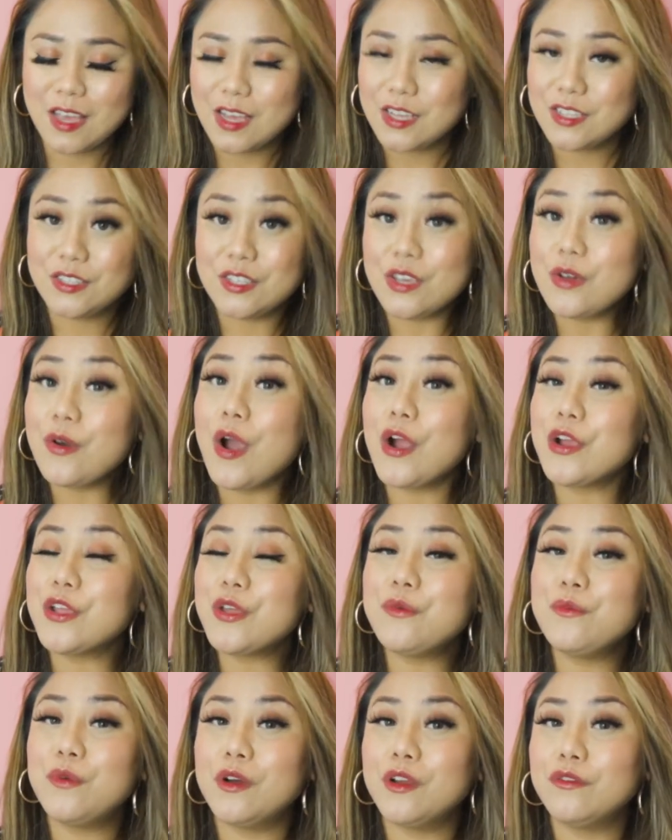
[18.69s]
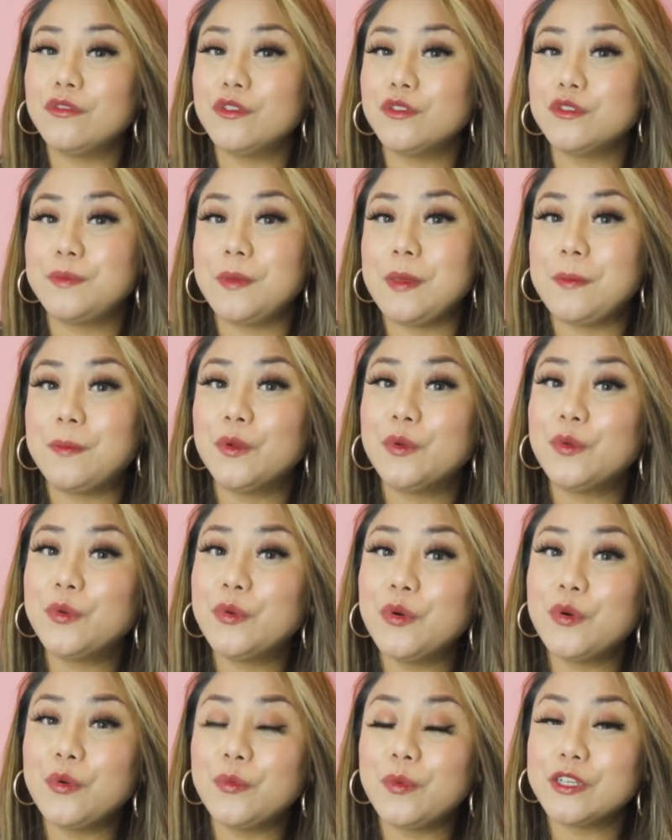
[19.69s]
So are you one of those people
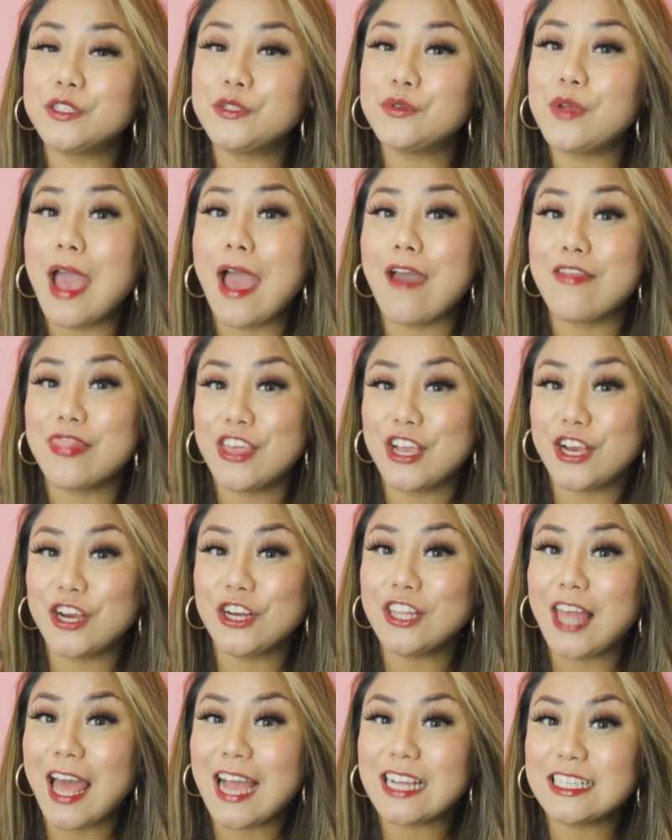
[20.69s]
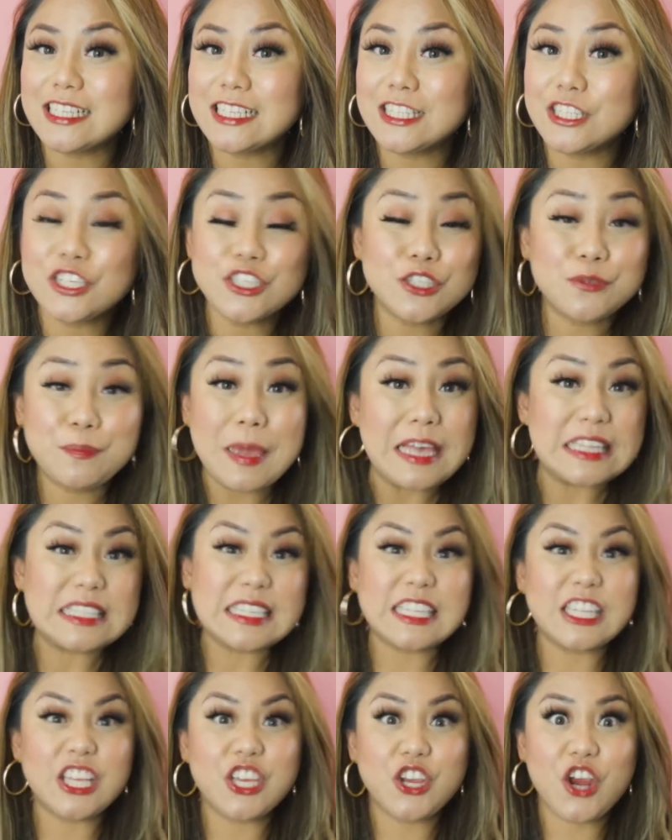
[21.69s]
who wish you had thicker lashes? Because
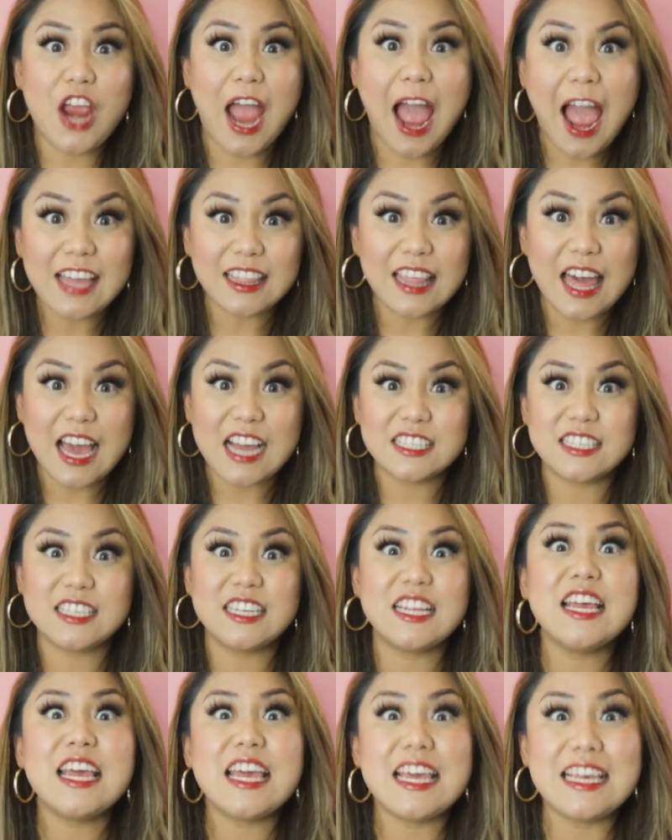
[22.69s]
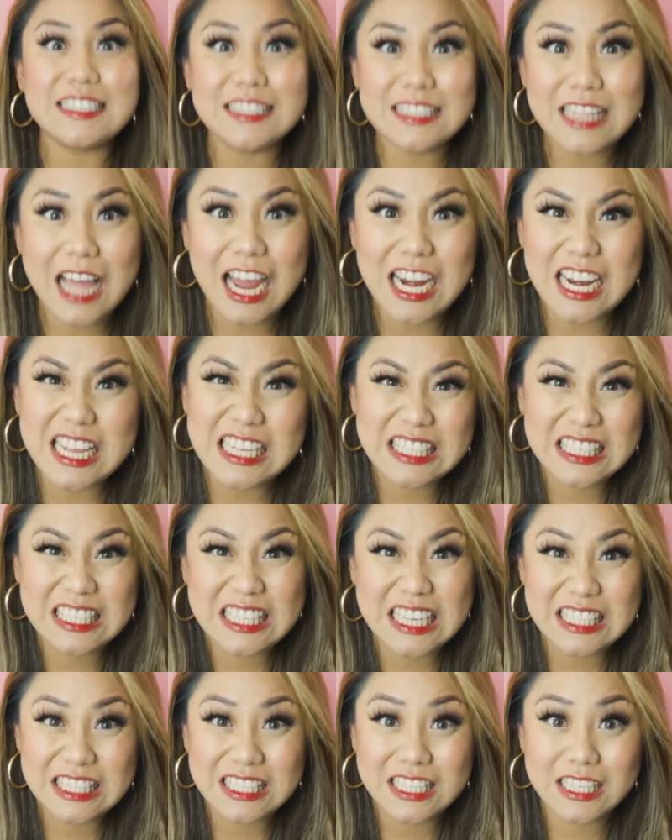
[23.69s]
basically your eyelash is not
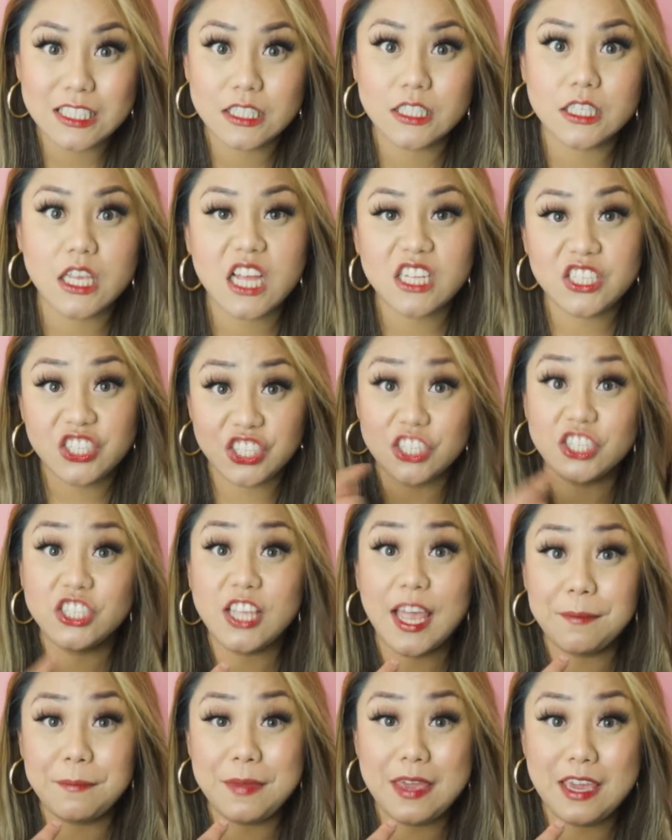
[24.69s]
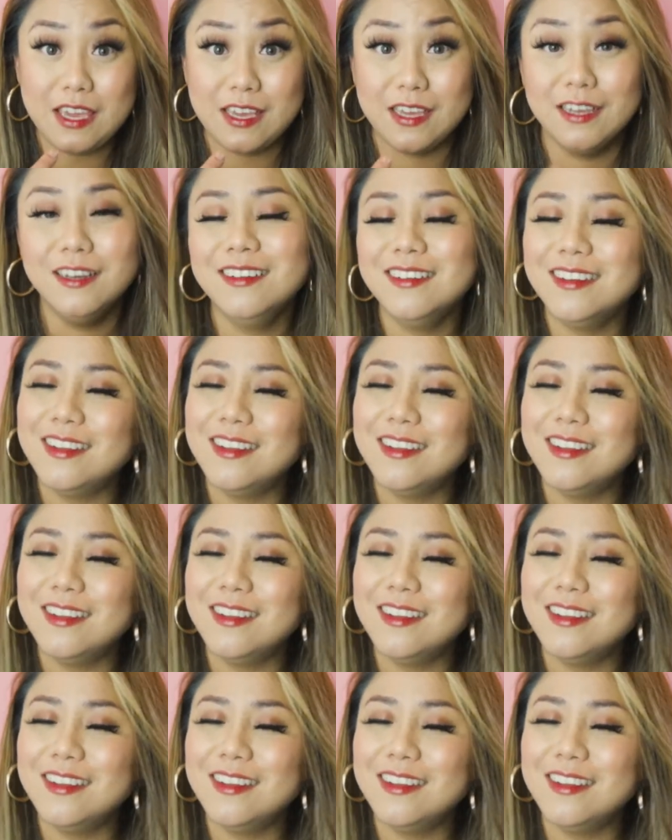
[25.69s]
consistent, just like me.